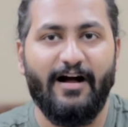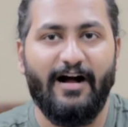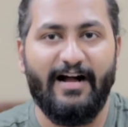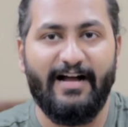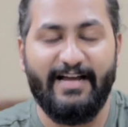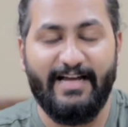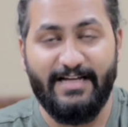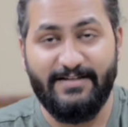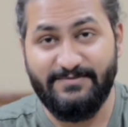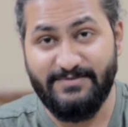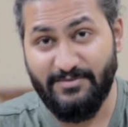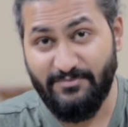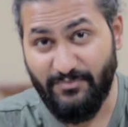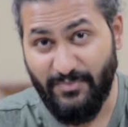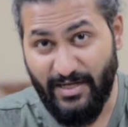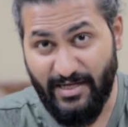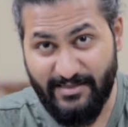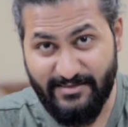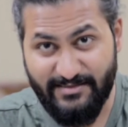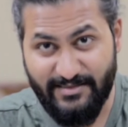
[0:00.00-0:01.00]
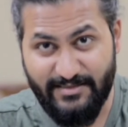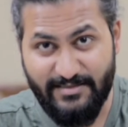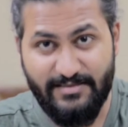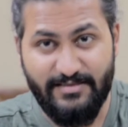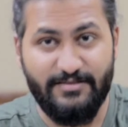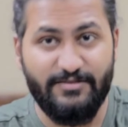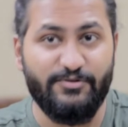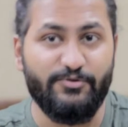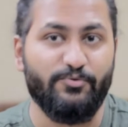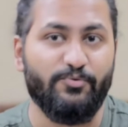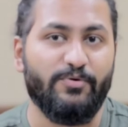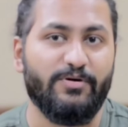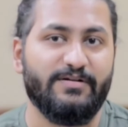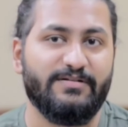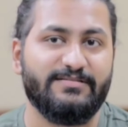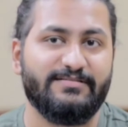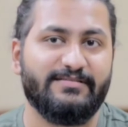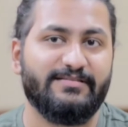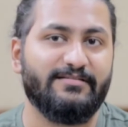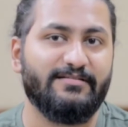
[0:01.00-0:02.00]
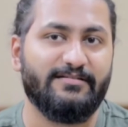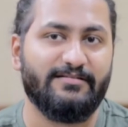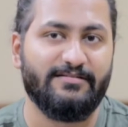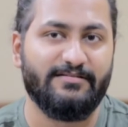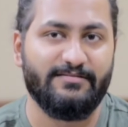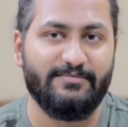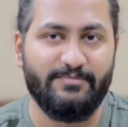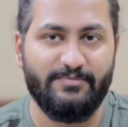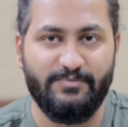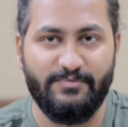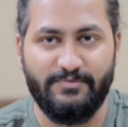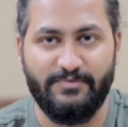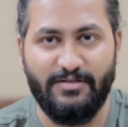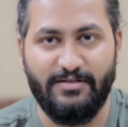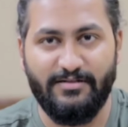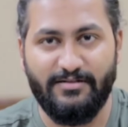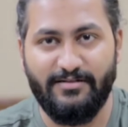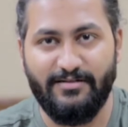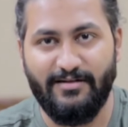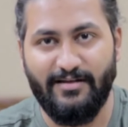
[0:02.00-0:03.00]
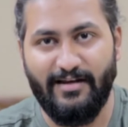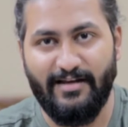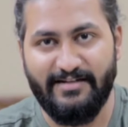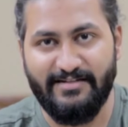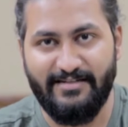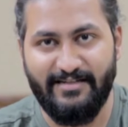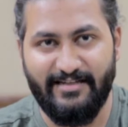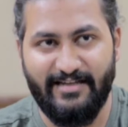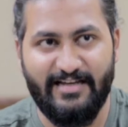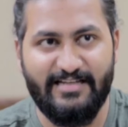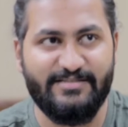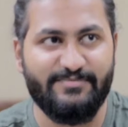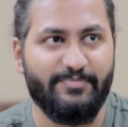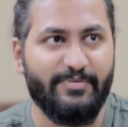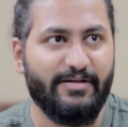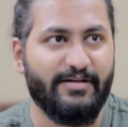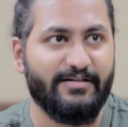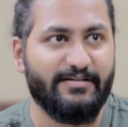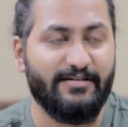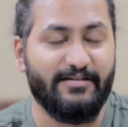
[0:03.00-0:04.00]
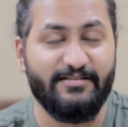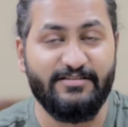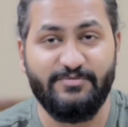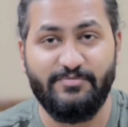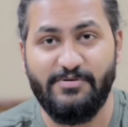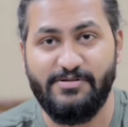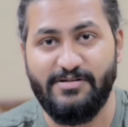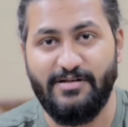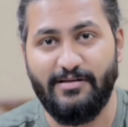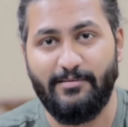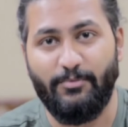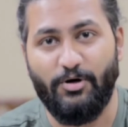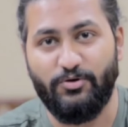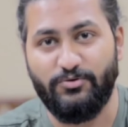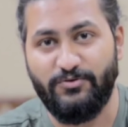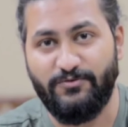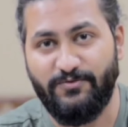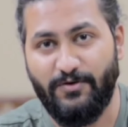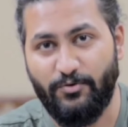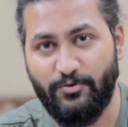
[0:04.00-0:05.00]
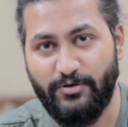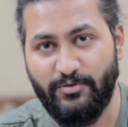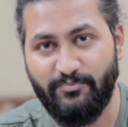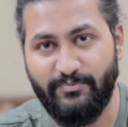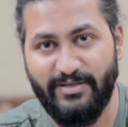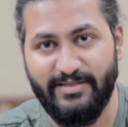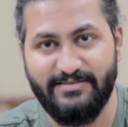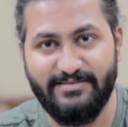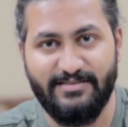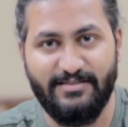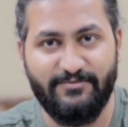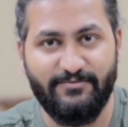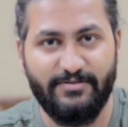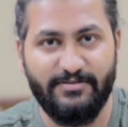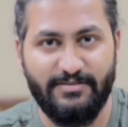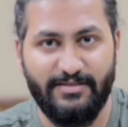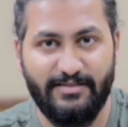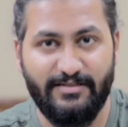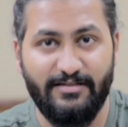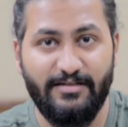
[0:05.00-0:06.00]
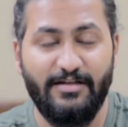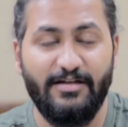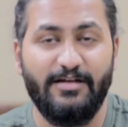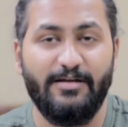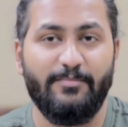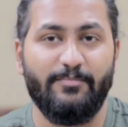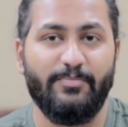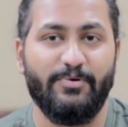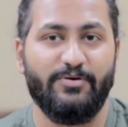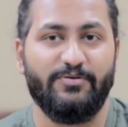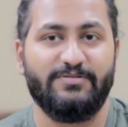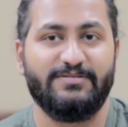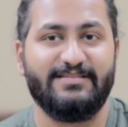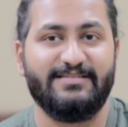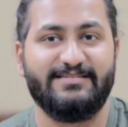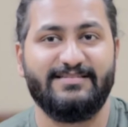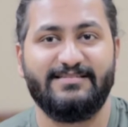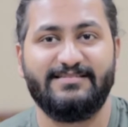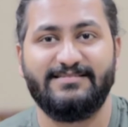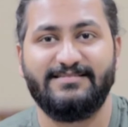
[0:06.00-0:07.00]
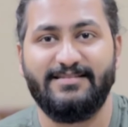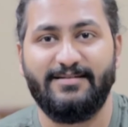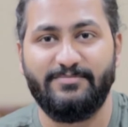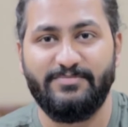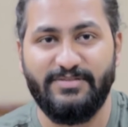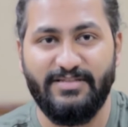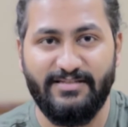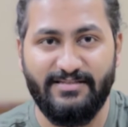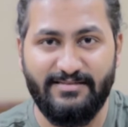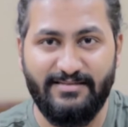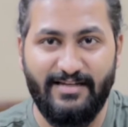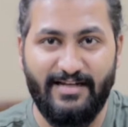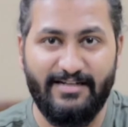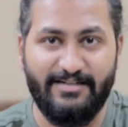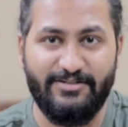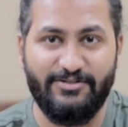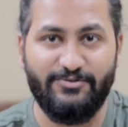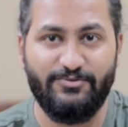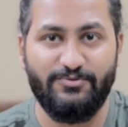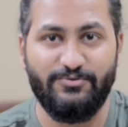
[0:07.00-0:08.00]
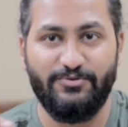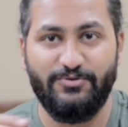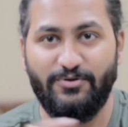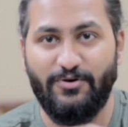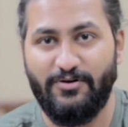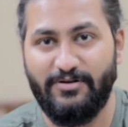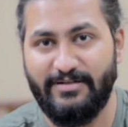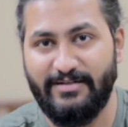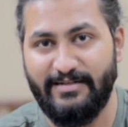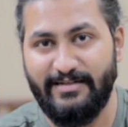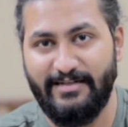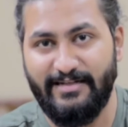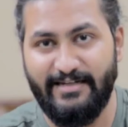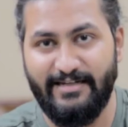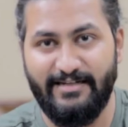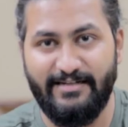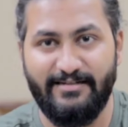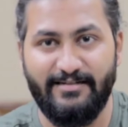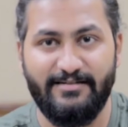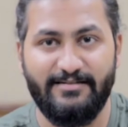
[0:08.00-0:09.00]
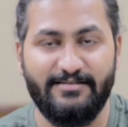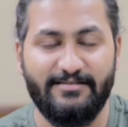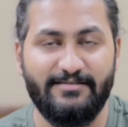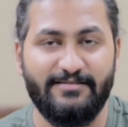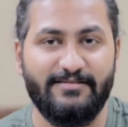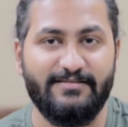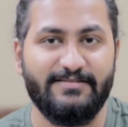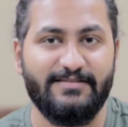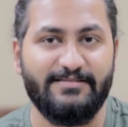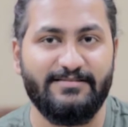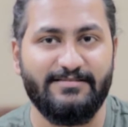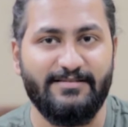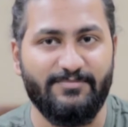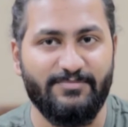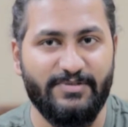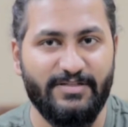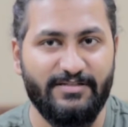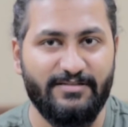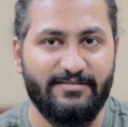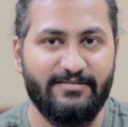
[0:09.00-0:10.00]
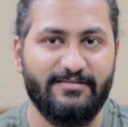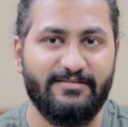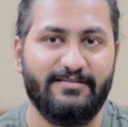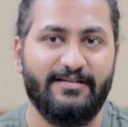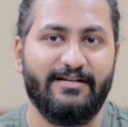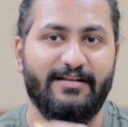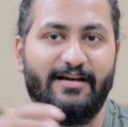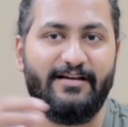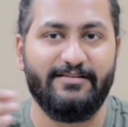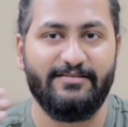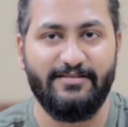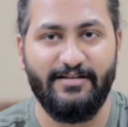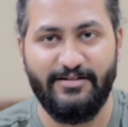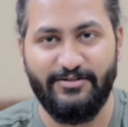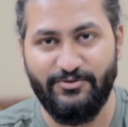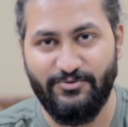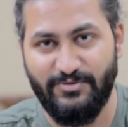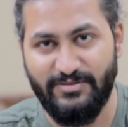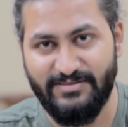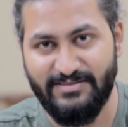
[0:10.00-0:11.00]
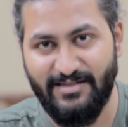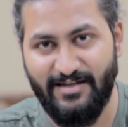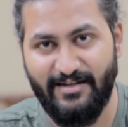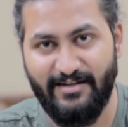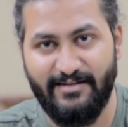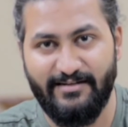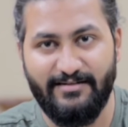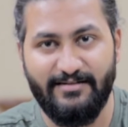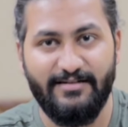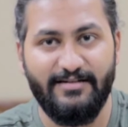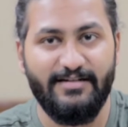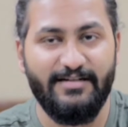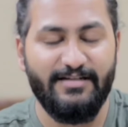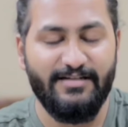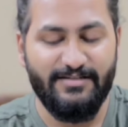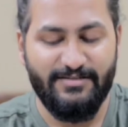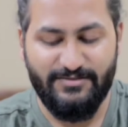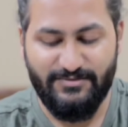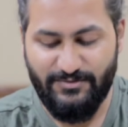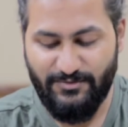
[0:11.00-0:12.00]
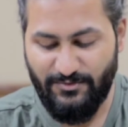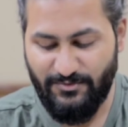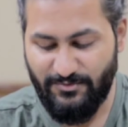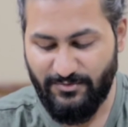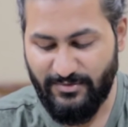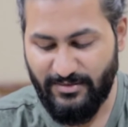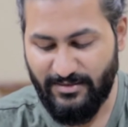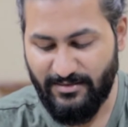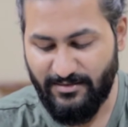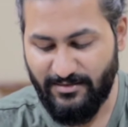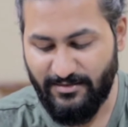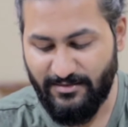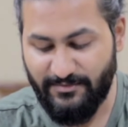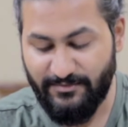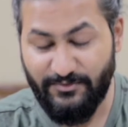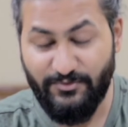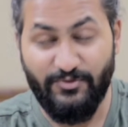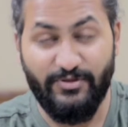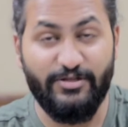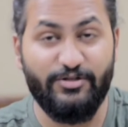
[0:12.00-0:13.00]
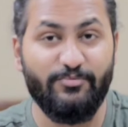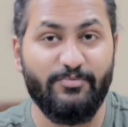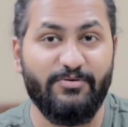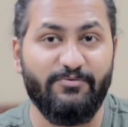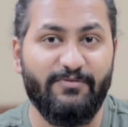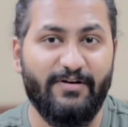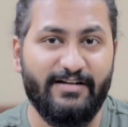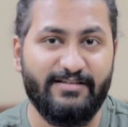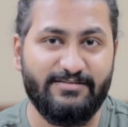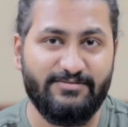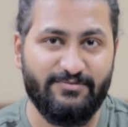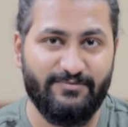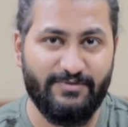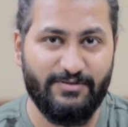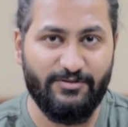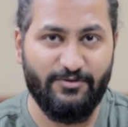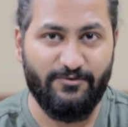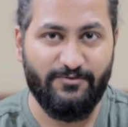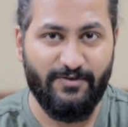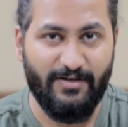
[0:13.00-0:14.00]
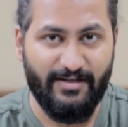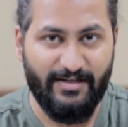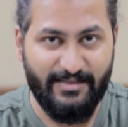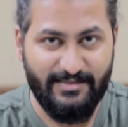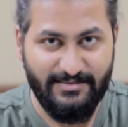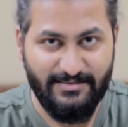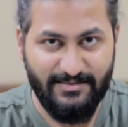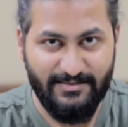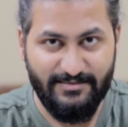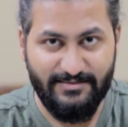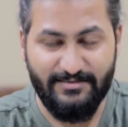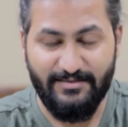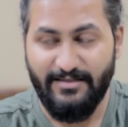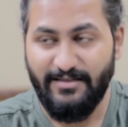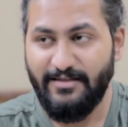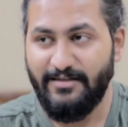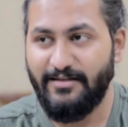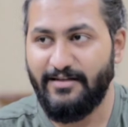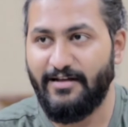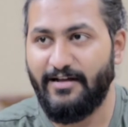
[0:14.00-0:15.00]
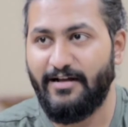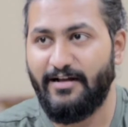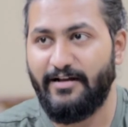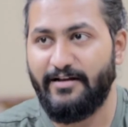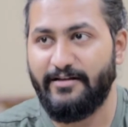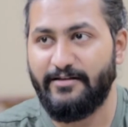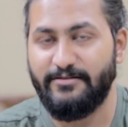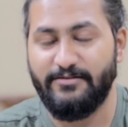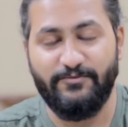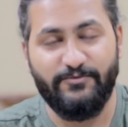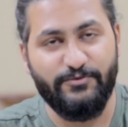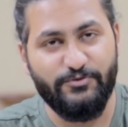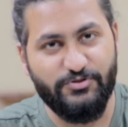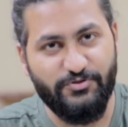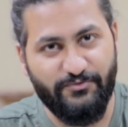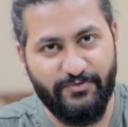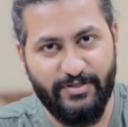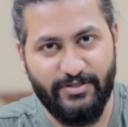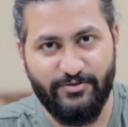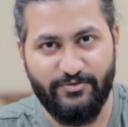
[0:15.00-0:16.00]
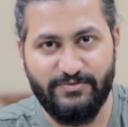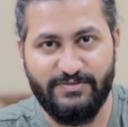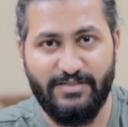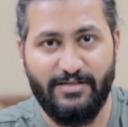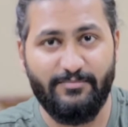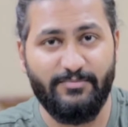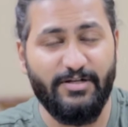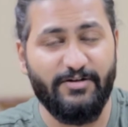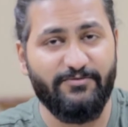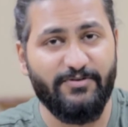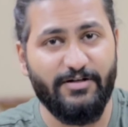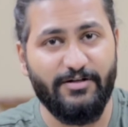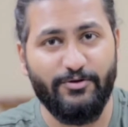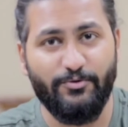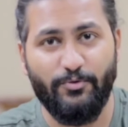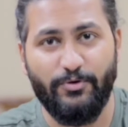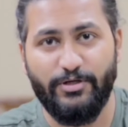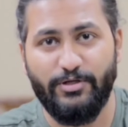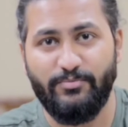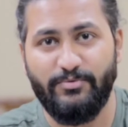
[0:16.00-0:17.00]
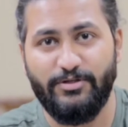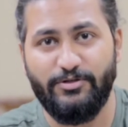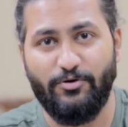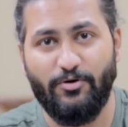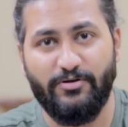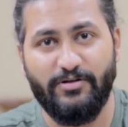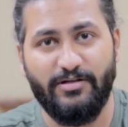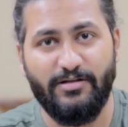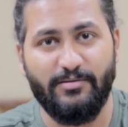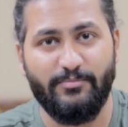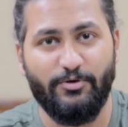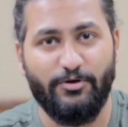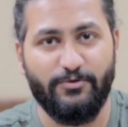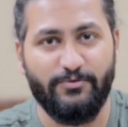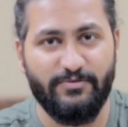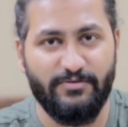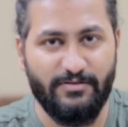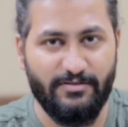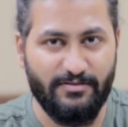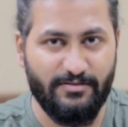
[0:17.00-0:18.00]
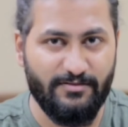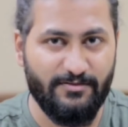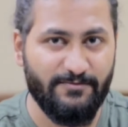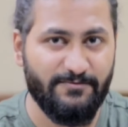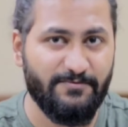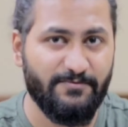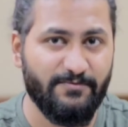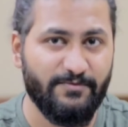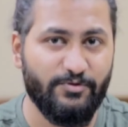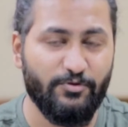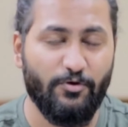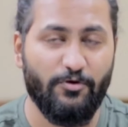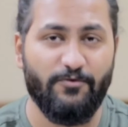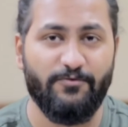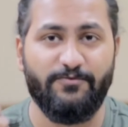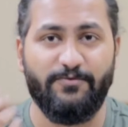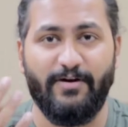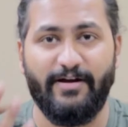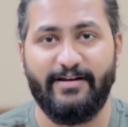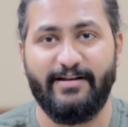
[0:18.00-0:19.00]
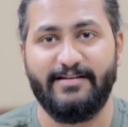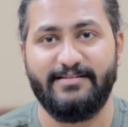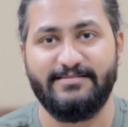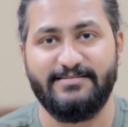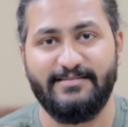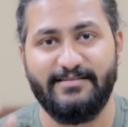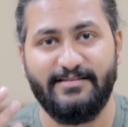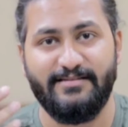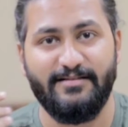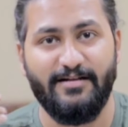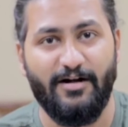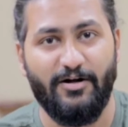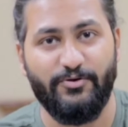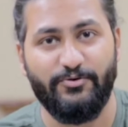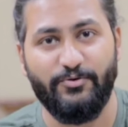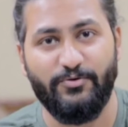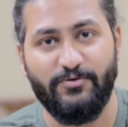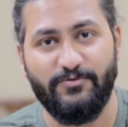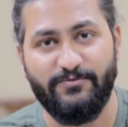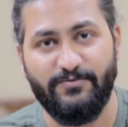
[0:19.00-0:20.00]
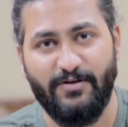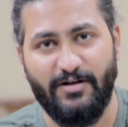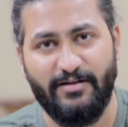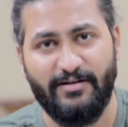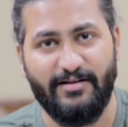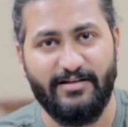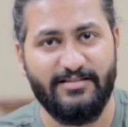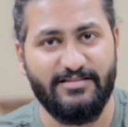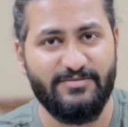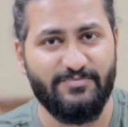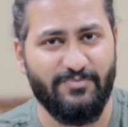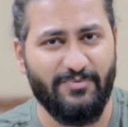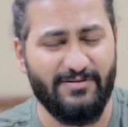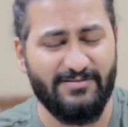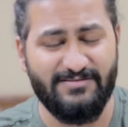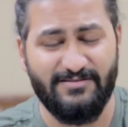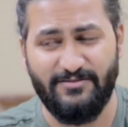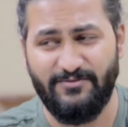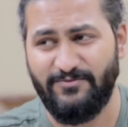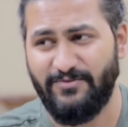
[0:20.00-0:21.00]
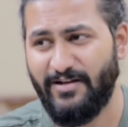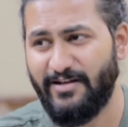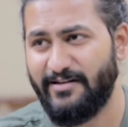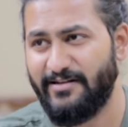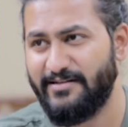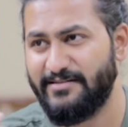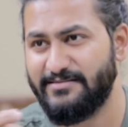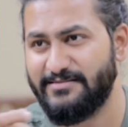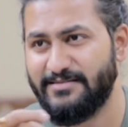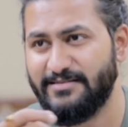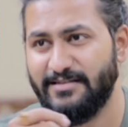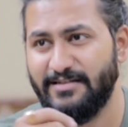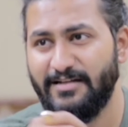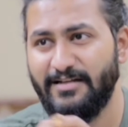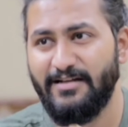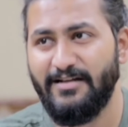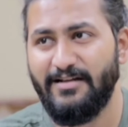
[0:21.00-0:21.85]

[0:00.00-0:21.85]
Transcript: I have some biases towards the collecting aspect, and especially about the fountain pens and everything, because this is something that you do not need. This is something that you desire. So you need to be wise with your finances. And in the future videos, I am definitely going to be talking about your financing, how you can finance, personal finance,